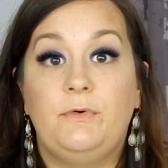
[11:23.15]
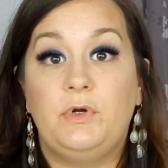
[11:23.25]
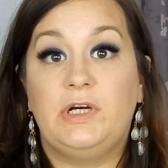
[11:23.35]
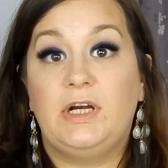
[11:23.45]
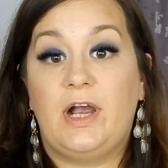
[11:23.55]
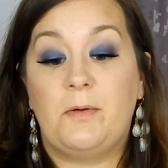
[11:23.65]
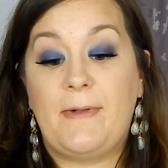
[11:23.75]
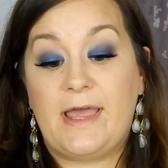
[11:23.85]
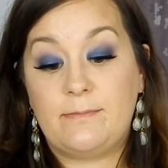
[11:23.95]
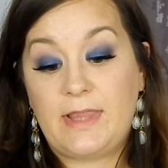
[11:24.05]
For our
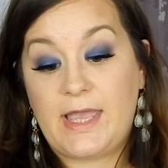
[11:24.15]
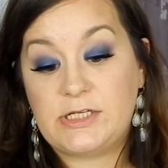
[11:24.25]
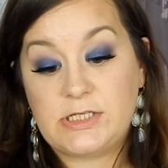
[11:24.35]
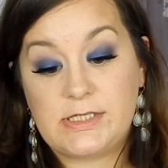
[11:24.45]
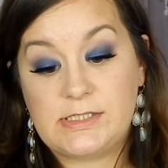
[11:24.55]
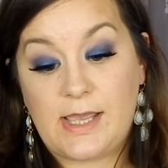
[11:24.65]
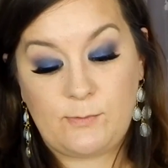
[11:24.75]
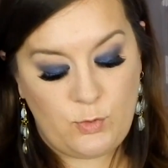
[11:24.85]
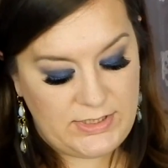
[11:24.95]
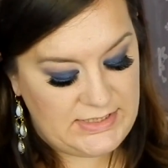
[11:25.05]
bottom lashes,
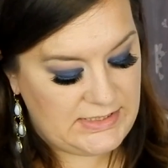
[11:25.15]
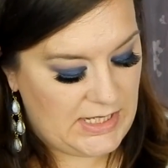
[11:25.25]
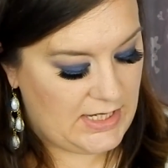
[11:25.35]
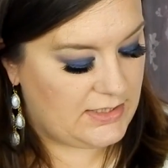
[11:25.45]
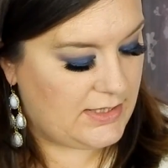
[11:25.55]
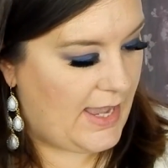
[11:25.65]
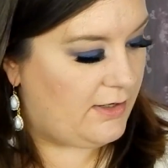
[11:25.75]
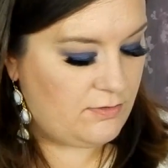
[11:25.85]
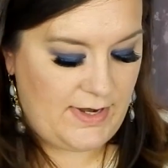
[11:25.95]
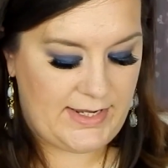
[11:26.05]
I'm going to take
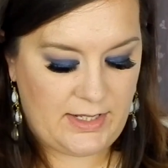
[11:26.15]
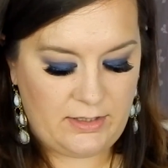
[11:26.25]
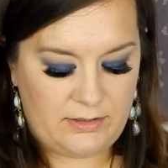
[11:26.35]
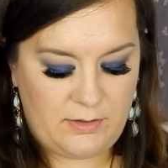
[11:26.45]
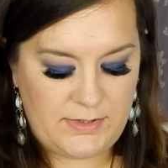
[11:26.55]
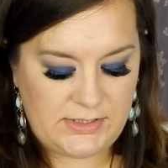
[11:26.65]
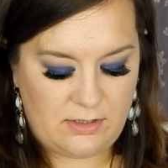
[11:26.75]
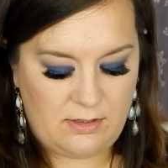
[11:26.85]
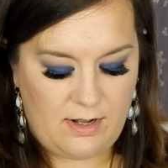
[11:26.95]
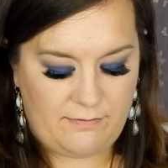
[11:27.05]
that gray color that we
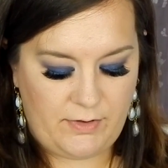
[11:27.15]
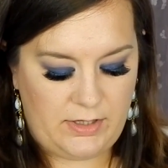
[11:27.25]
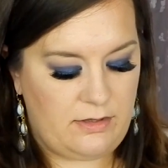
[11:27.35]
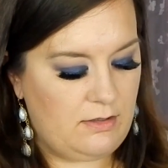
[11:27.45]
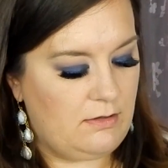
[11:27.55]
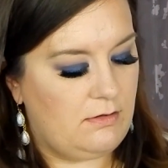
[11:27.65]
started off with.